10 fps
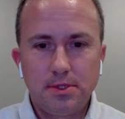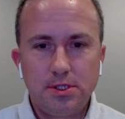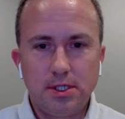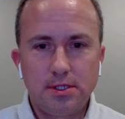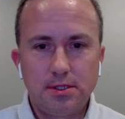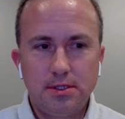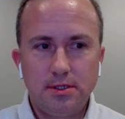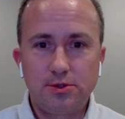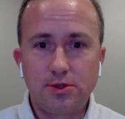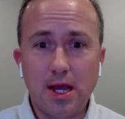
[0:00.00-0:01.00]

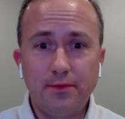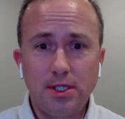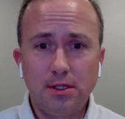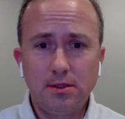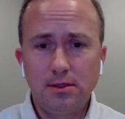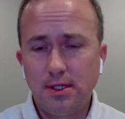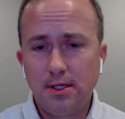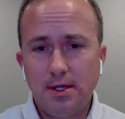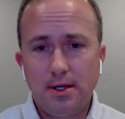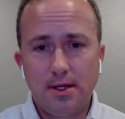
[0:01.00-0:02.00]
just drafting,
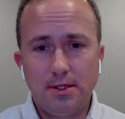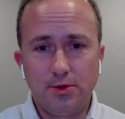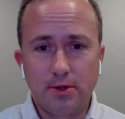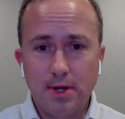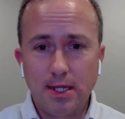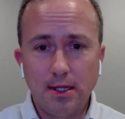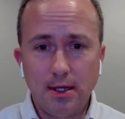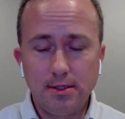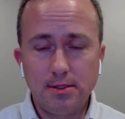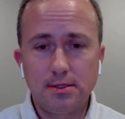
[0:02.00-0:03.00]
doing red
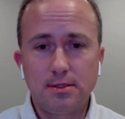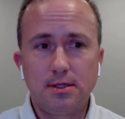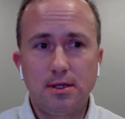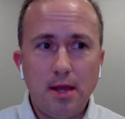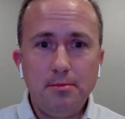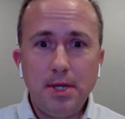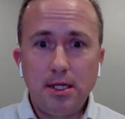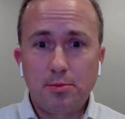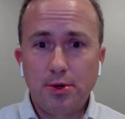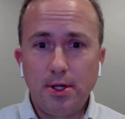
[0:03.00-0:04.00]
lines. I made
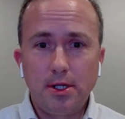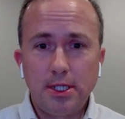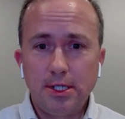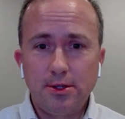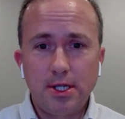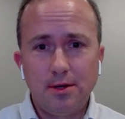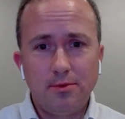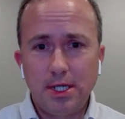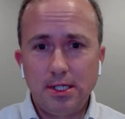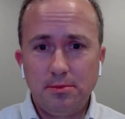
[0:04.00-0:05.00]
it pretty clear that I
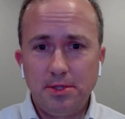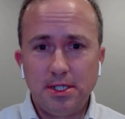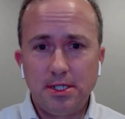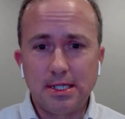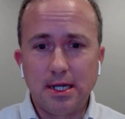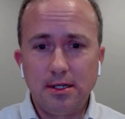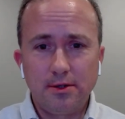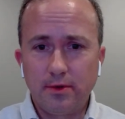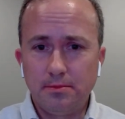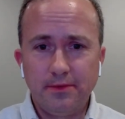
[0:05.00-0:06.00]
wanted to be a designer
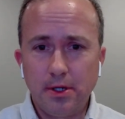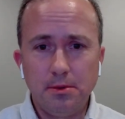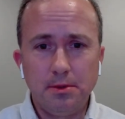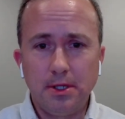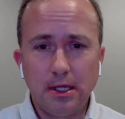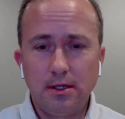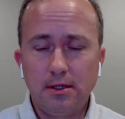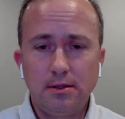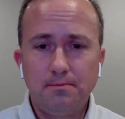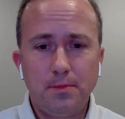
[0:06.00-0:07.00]
from the very
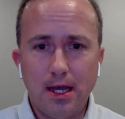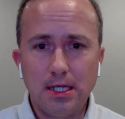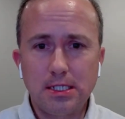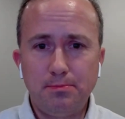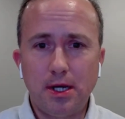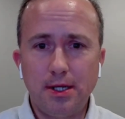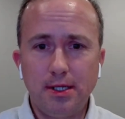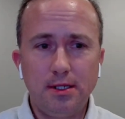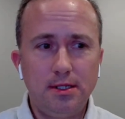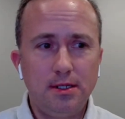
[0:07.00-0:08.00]
beginning. I
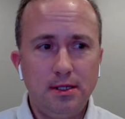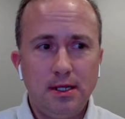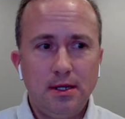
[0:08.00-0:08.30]
spotted